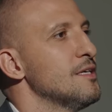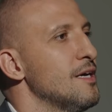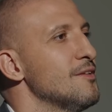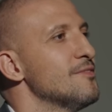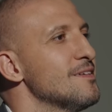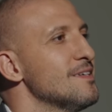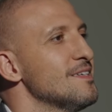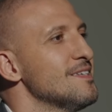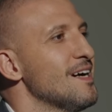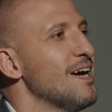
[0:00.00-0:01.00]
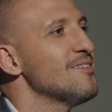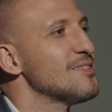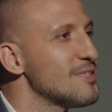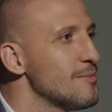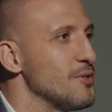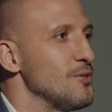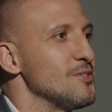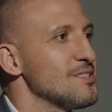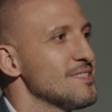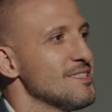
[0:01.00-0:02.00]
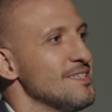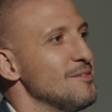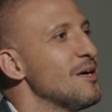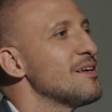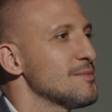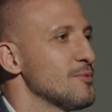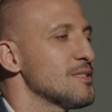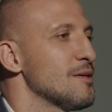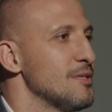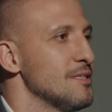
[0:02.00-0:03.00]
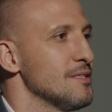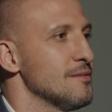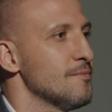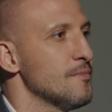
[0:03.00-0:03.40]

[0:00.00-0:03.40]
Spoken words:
I have entrepreneurs in my responsibility.